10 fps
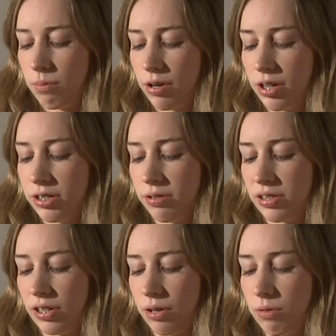What I do
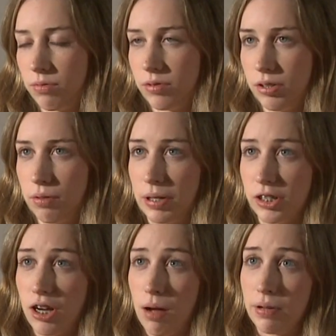is I go and do a
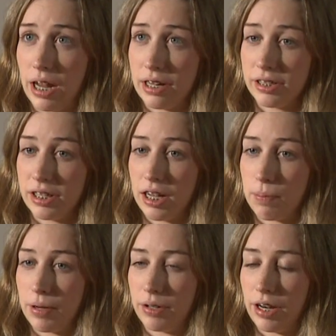big shop in Aldi
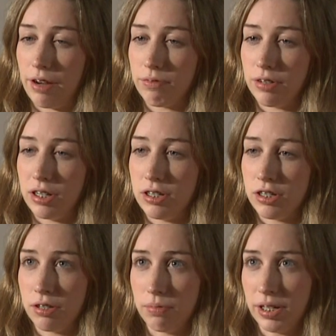about every
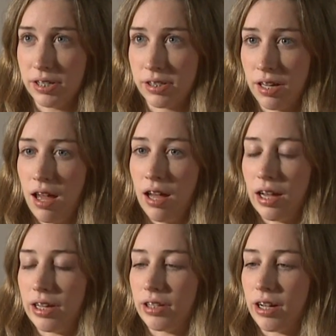2 weeks,
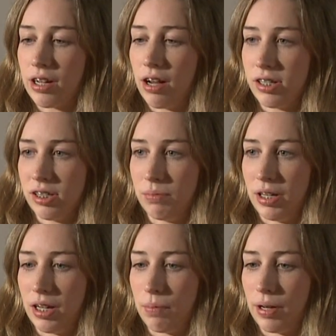and that costs
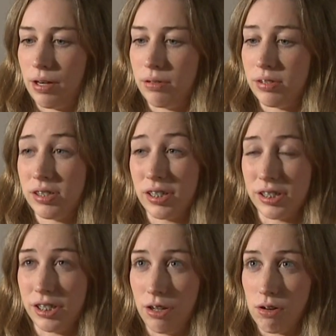me about
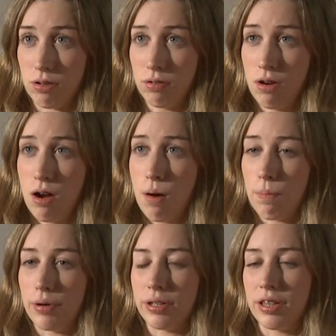€60.
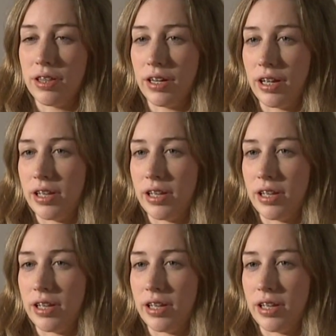But the thing